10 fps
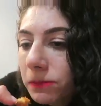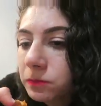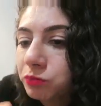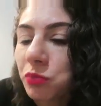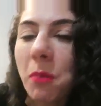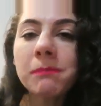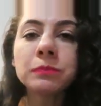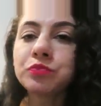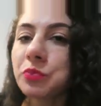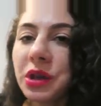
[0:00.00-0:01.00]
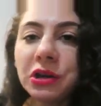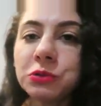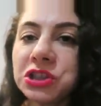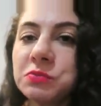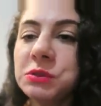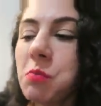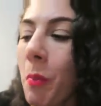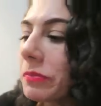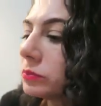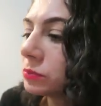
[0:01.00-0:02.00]
y Kind of upset me.
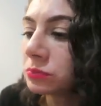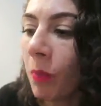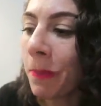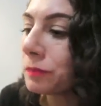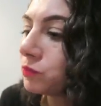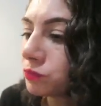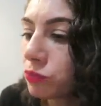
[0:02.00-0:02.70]
Mm